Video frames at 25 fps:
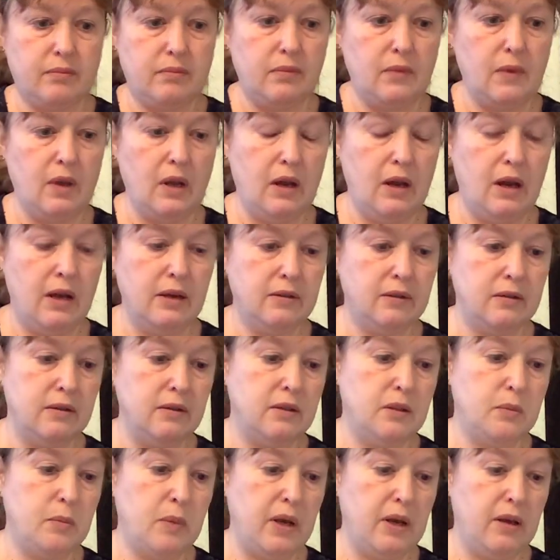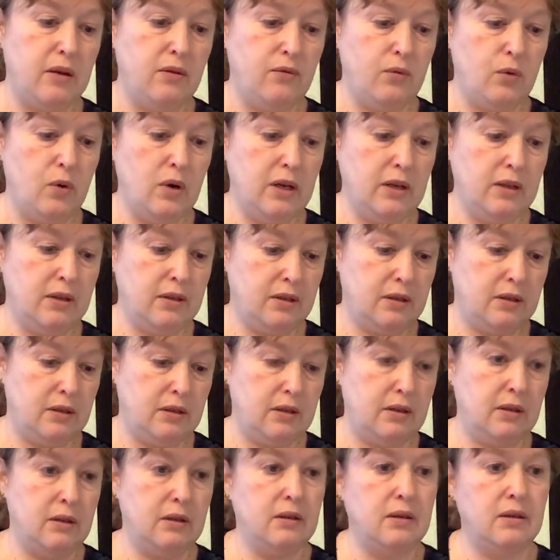that's just my invoice.
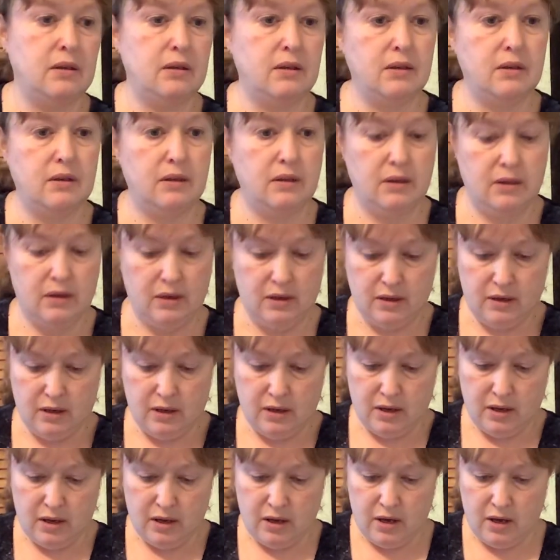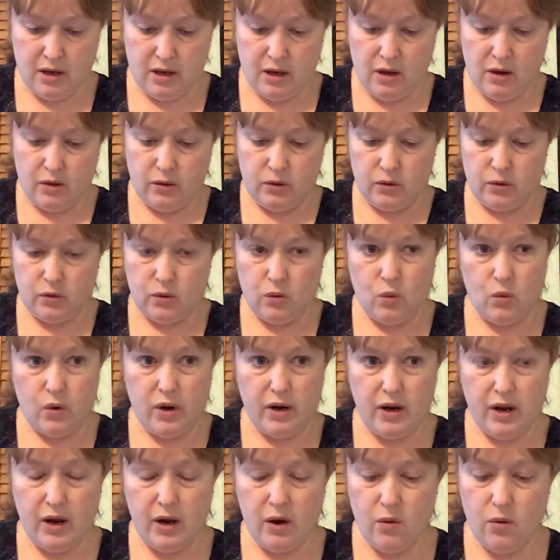So
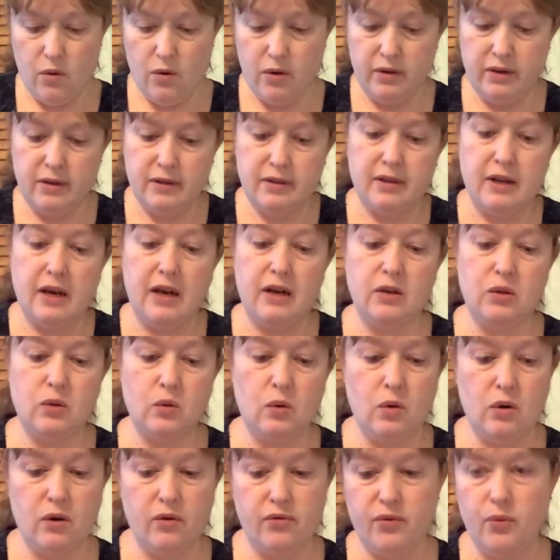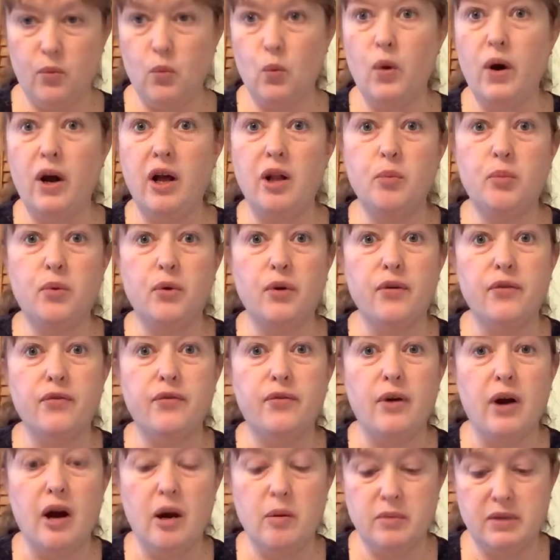what I decided to order from Wild Boar
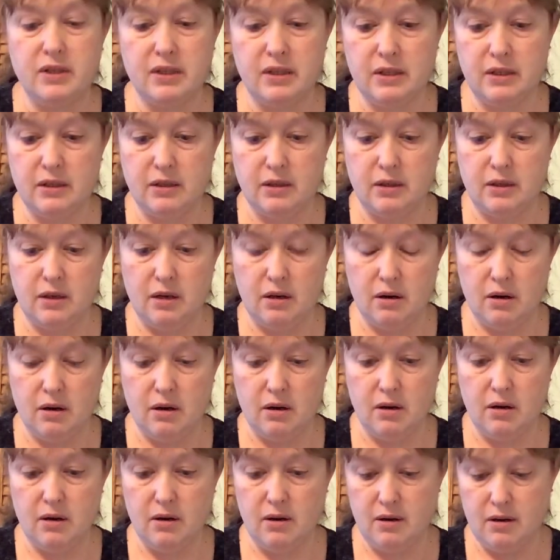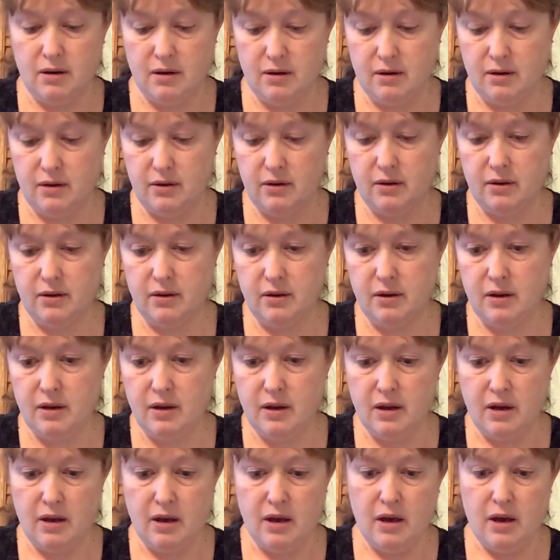Farms this year.
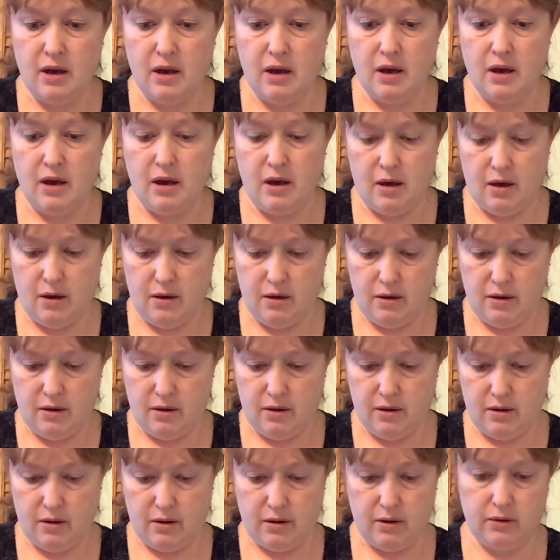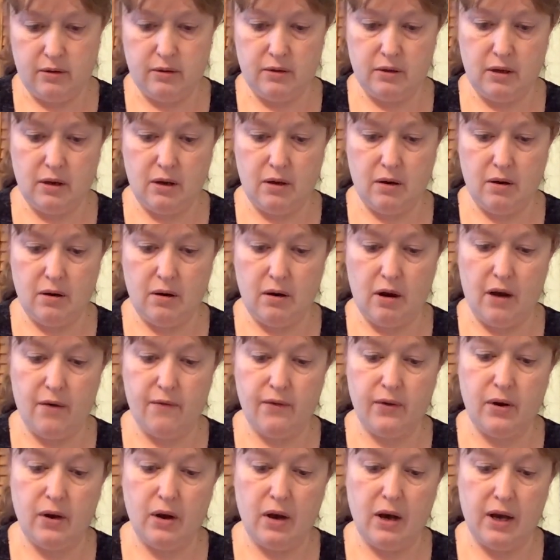Let's see here.
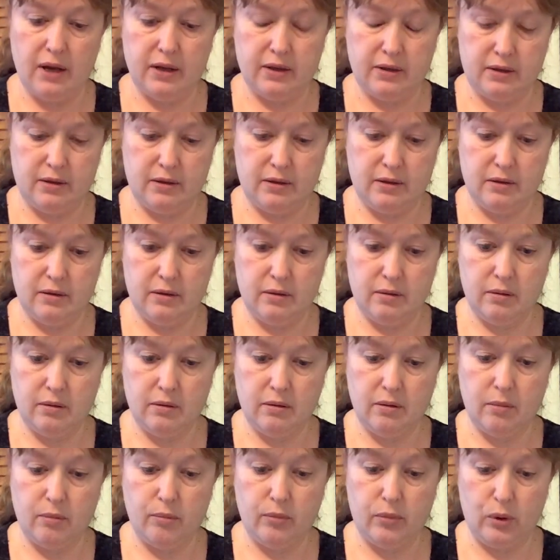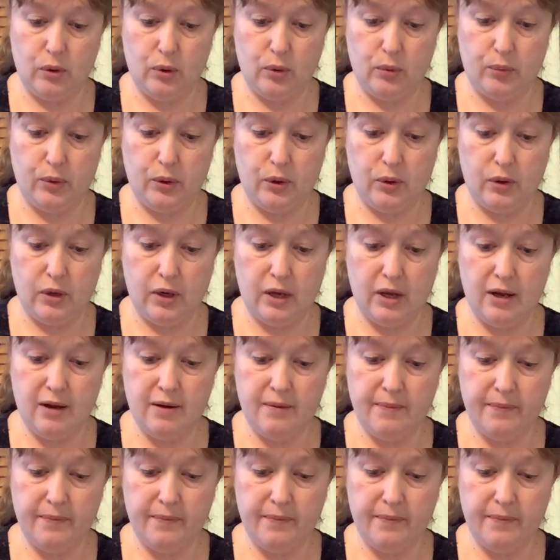I've got Blue Beauty,